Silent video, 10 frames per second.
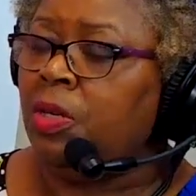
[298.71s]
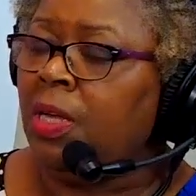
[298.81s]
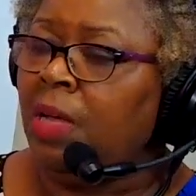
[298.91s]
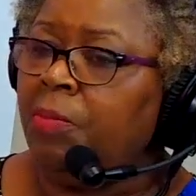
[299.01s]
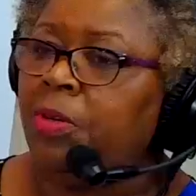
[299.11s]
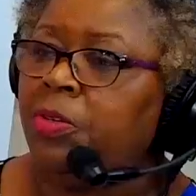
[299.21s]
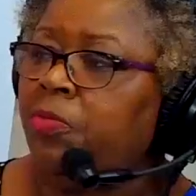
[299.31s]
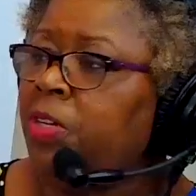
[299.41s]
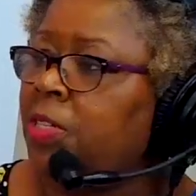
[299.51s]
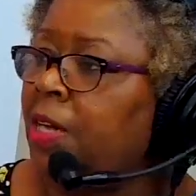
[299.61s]
a company, to
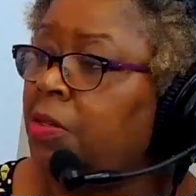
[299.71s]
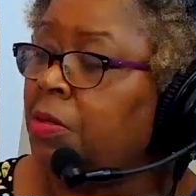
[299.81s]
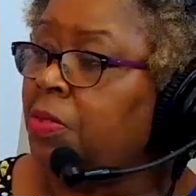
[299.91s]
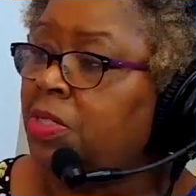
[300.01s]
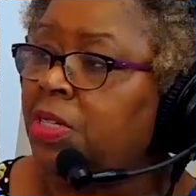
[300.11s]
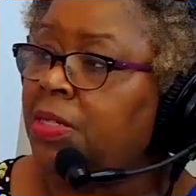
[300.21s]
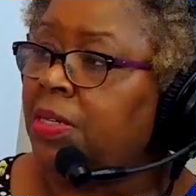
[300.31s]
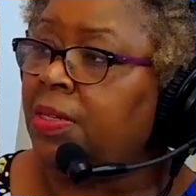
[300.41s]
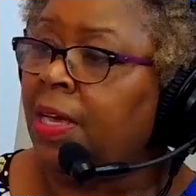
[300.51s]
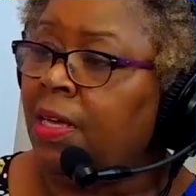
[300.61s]
reach out to us just
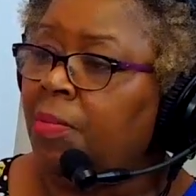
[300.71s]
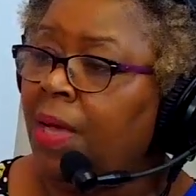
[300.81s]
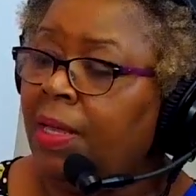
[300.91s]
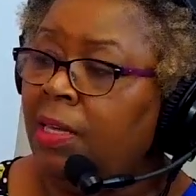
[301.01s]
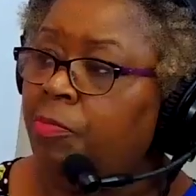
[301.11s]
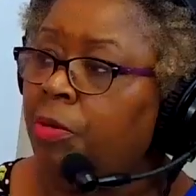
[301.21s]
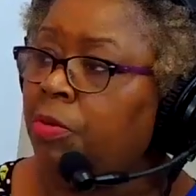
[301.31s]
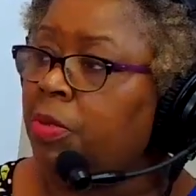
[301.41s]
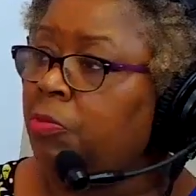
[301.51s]
today about helping